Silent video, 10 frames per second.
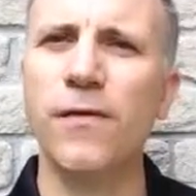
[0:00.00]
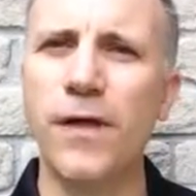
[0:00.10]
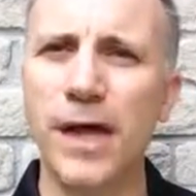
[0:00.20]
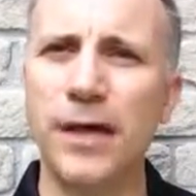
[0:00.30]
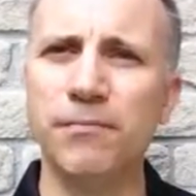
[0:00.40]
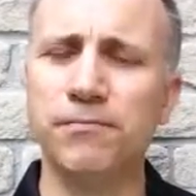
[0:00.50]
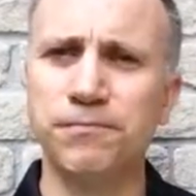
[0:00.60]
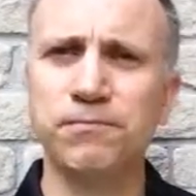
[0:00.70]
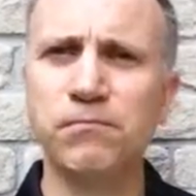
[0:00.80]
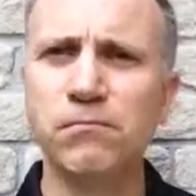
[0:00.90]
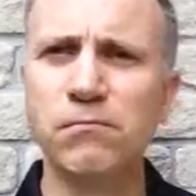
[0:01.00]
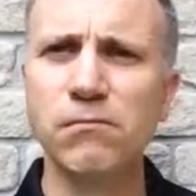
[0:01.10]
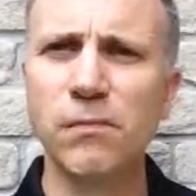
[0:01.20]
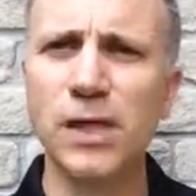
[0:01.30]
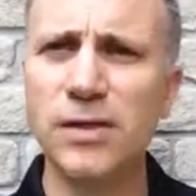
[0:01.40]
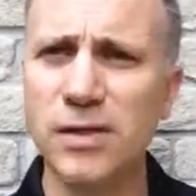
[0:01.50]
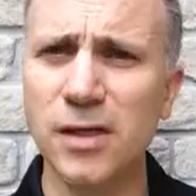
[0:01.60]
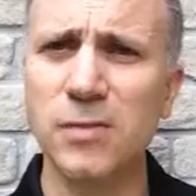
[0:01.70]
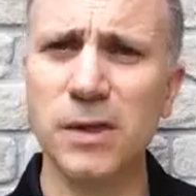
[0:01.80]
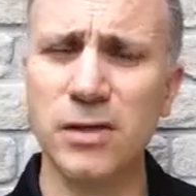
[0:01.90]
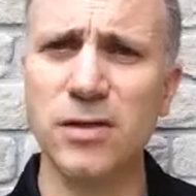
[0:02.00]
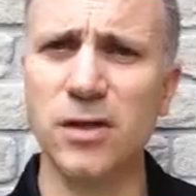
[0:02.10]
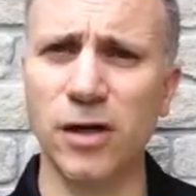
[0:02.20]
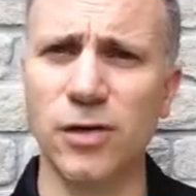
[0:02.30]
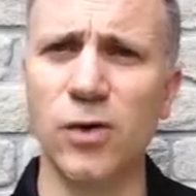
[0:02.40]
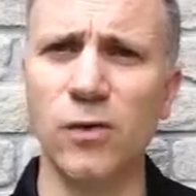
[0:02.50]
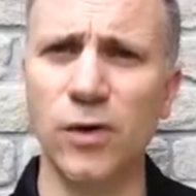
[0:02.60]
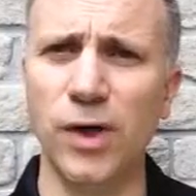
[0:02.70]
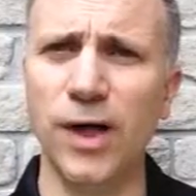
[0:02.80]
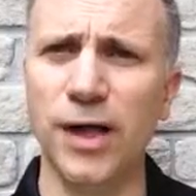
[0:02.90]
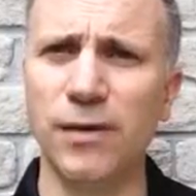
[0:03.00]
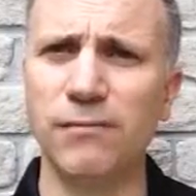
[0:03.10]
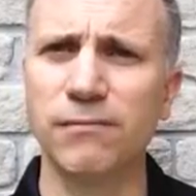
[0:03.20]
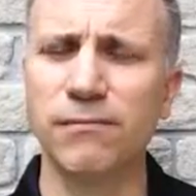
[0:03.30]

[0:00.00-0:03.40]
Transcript: then the six months starts over again.